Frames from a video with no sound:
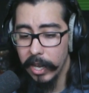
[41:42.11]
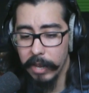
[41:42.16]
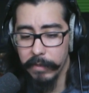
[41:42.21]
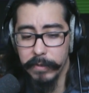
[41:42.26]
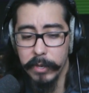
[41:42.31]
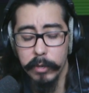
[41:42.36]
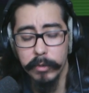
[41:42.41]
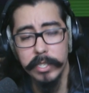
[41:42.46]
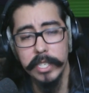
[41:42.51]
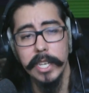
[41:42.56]

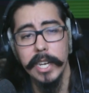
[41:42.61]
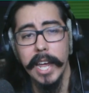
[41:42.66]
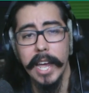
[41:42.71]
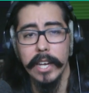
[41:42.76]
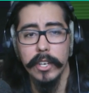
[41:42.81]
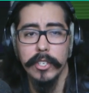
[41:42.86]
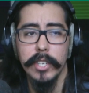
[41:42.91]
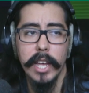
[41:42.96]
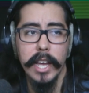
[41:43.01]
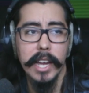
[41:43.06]
if you see an
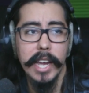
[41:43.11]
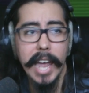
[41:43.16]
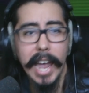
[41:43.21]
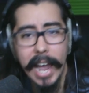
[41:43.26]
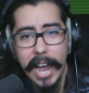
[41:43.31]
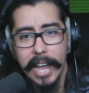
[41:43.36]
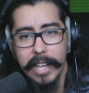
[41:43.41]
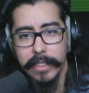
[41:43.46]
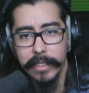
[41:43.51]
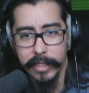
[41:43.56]
hashtag
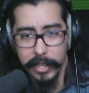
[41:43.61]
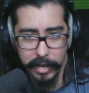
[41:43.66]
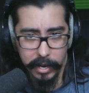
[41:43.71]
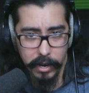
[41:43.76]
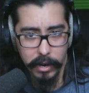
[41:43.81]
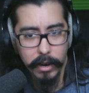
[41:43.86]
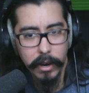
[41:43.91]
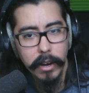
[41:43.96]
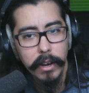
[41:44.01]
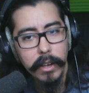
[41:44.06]
ad
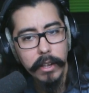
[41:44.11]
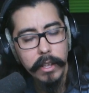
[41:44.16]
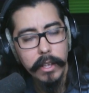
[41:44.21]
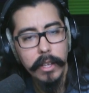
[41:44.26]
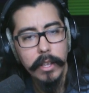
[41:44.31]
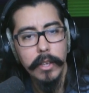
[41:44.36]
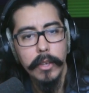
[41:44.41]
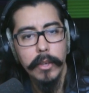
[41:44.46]
there,